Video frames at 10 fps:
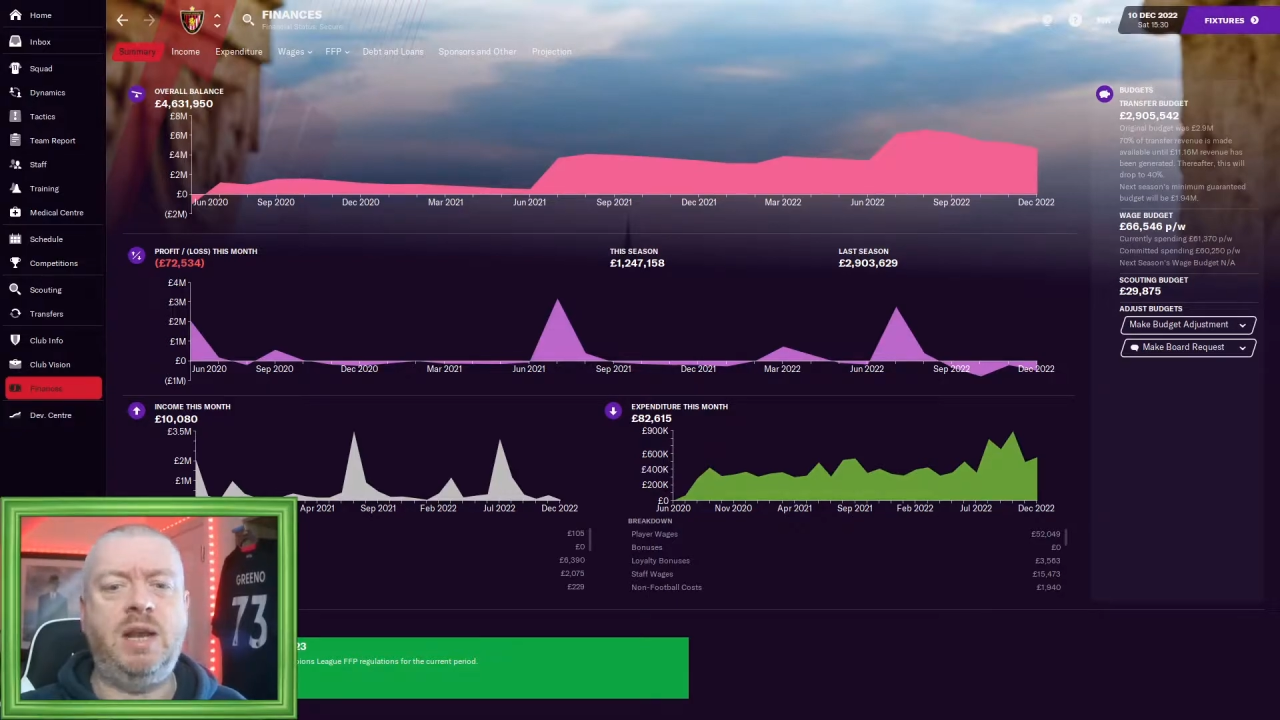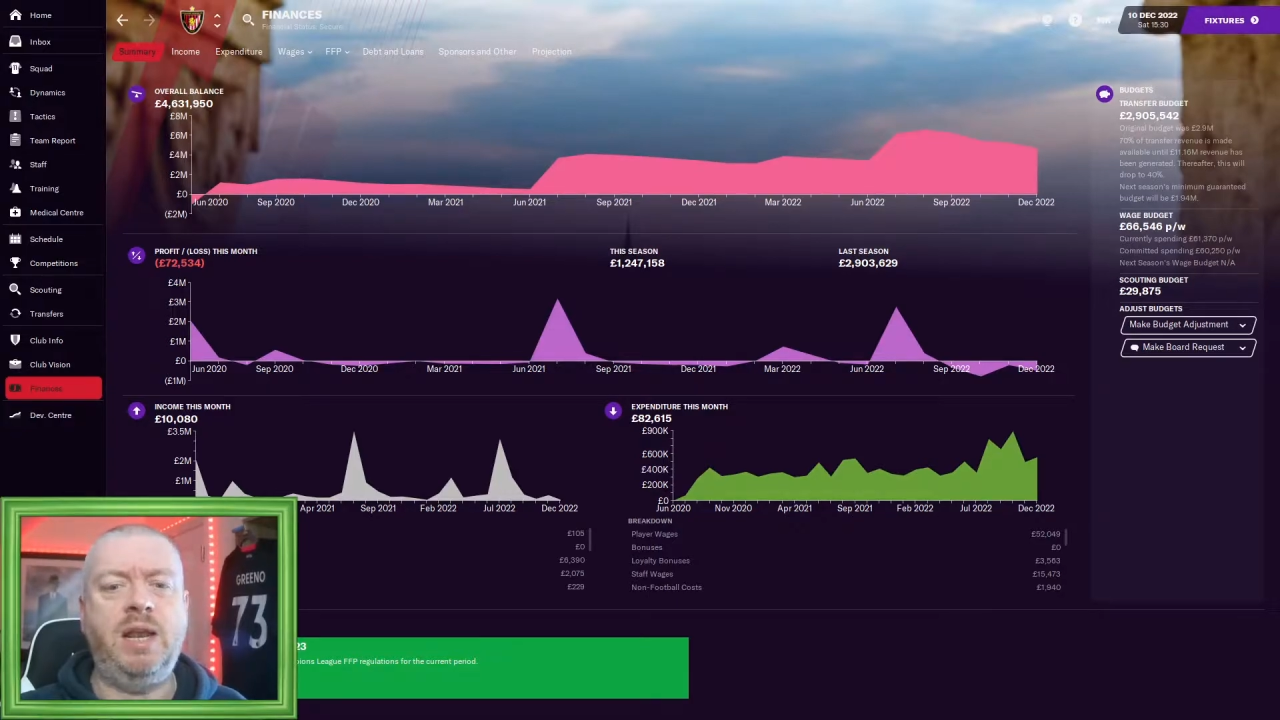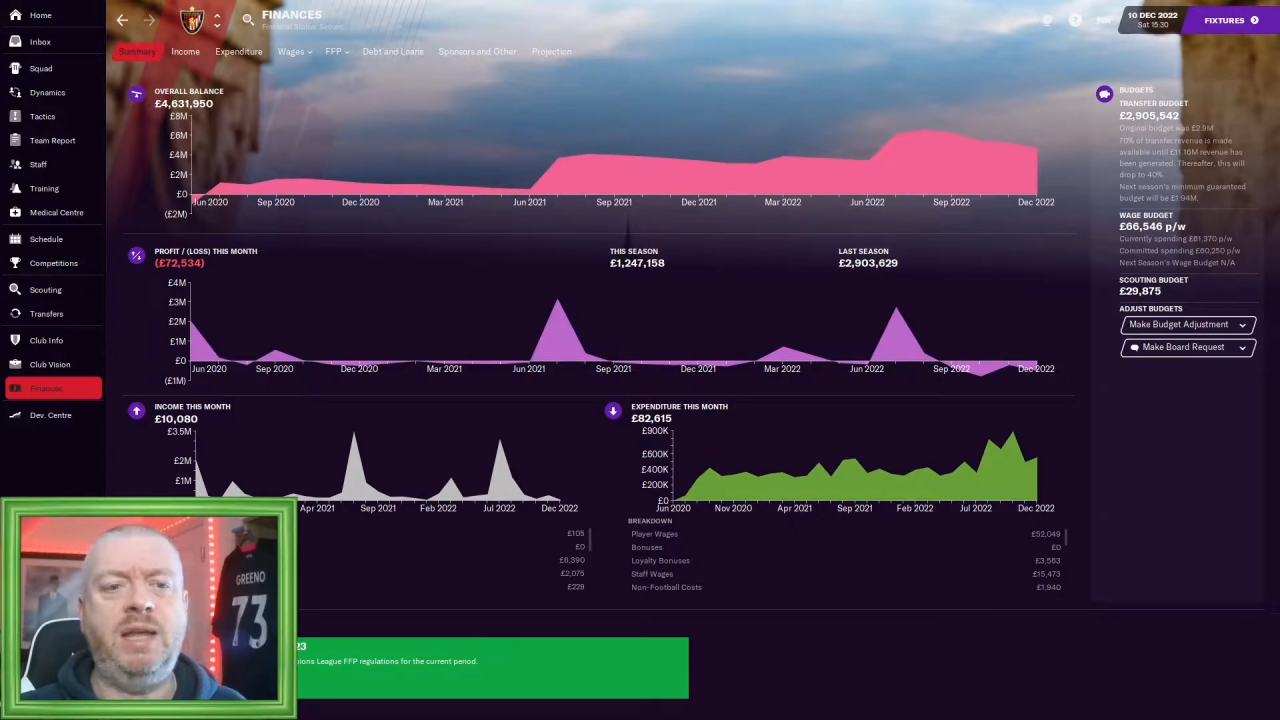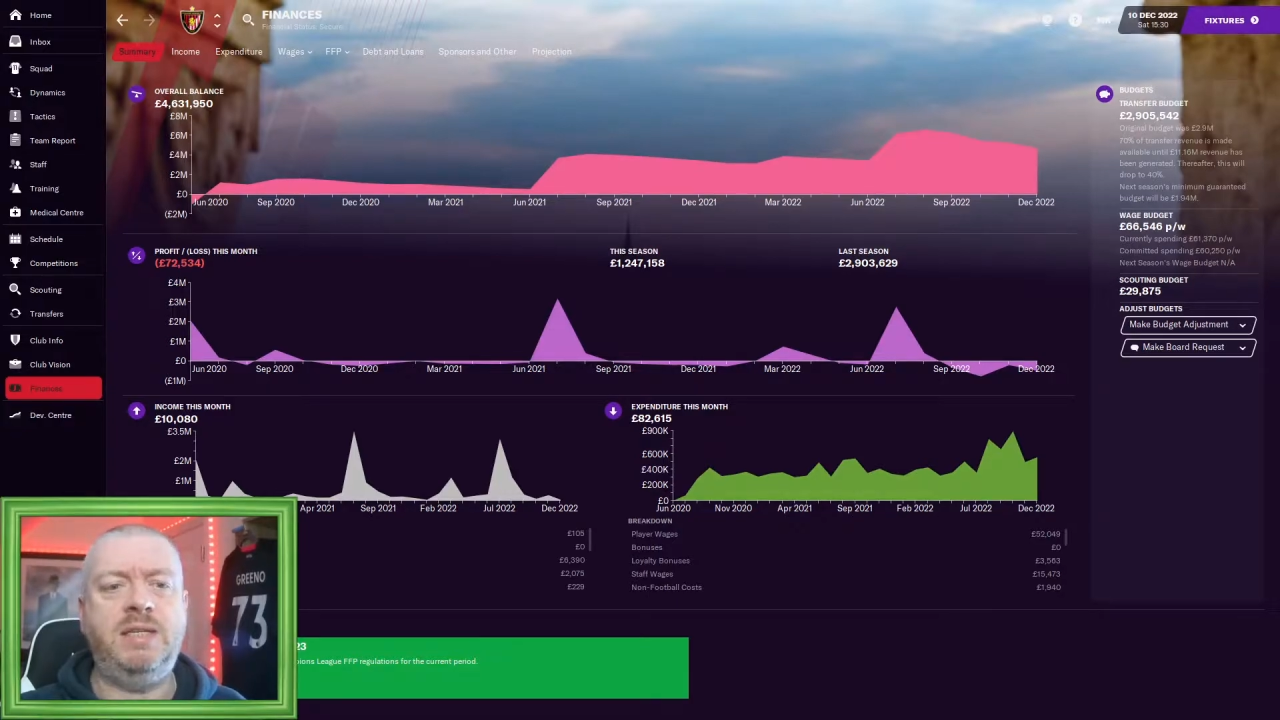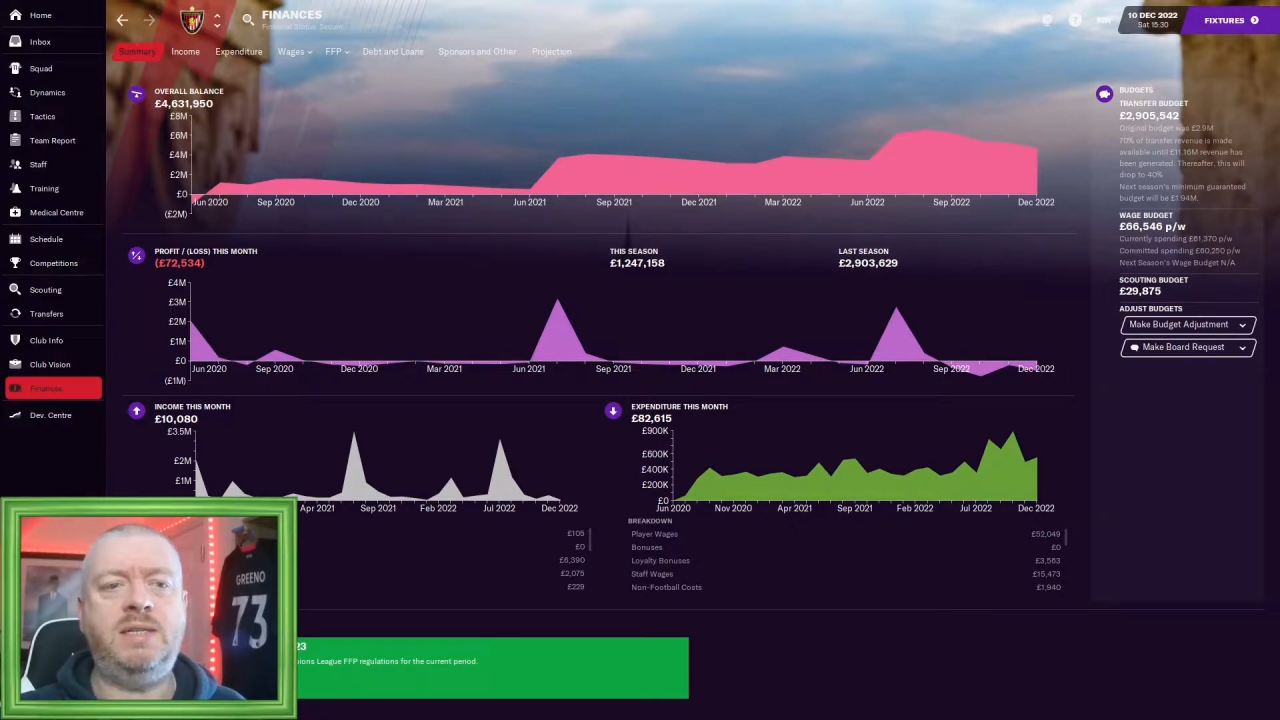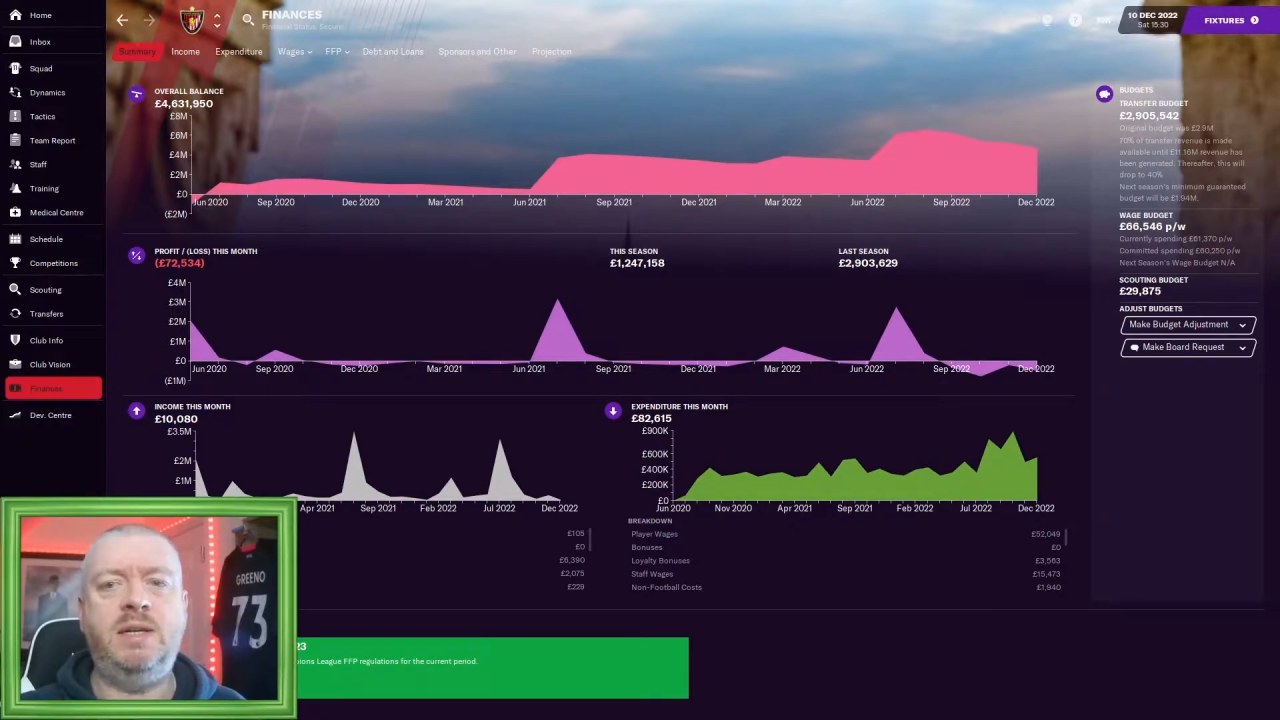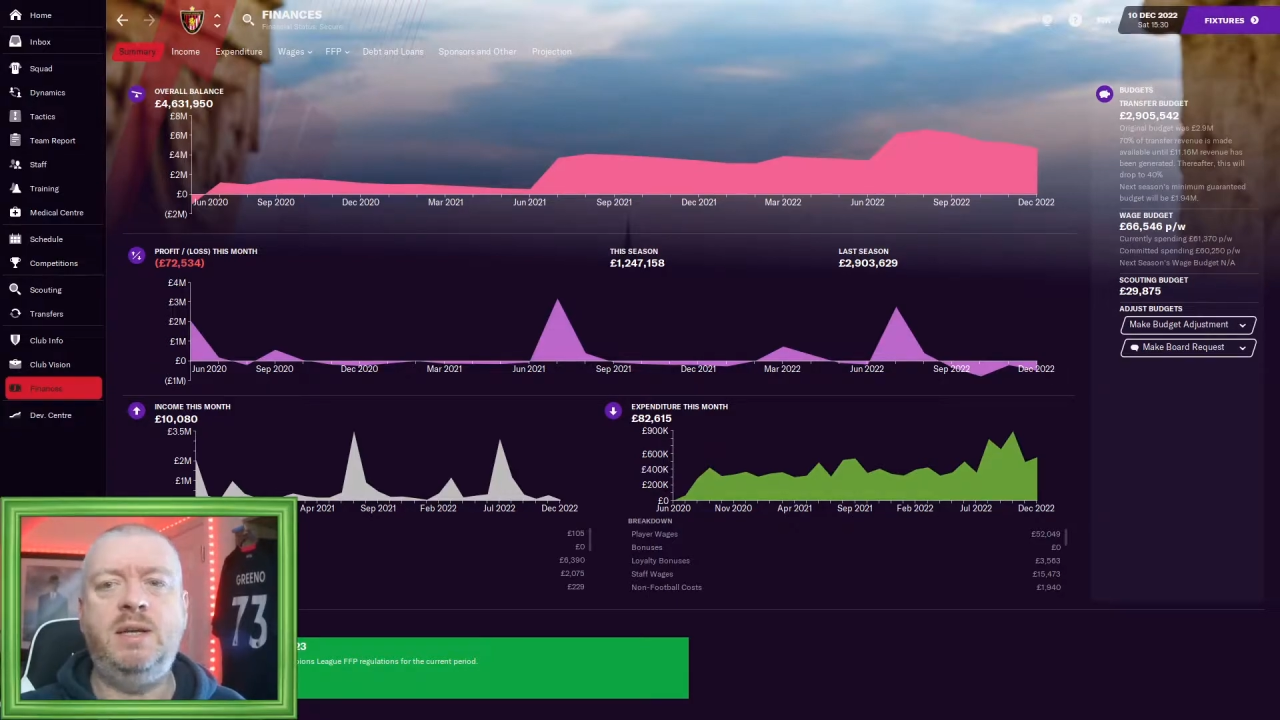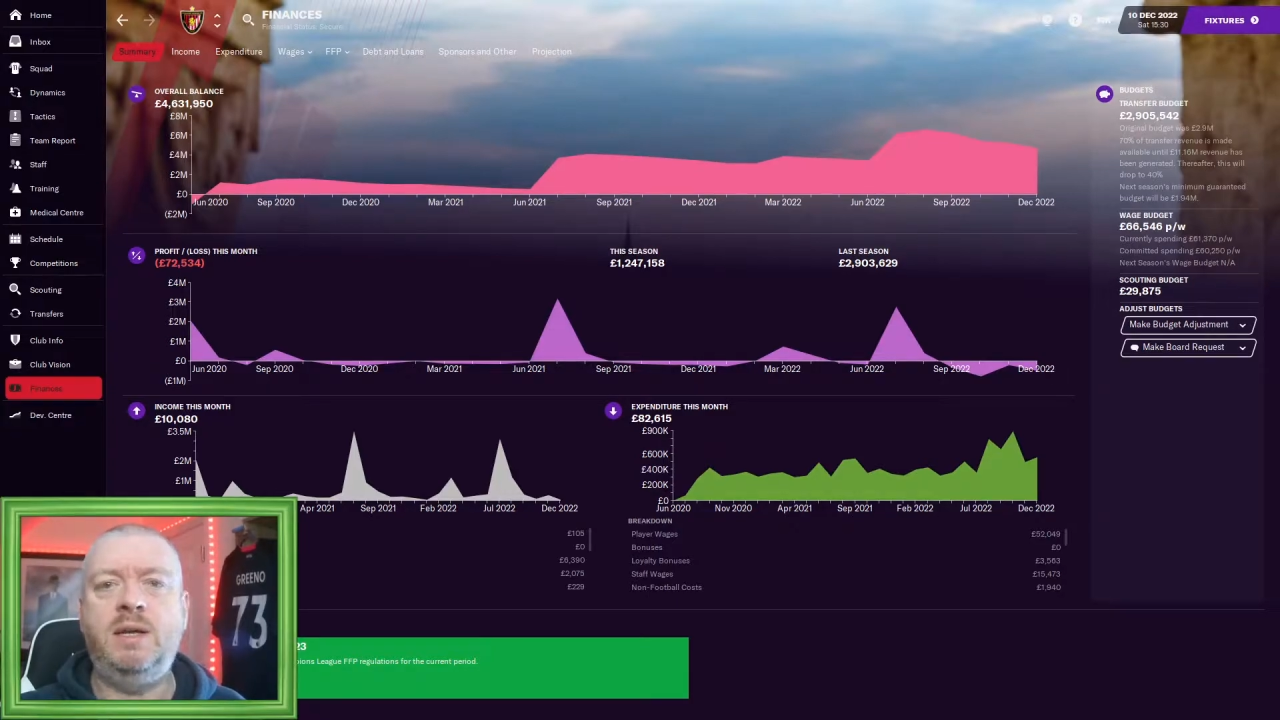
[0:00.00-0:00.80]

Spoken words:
at least.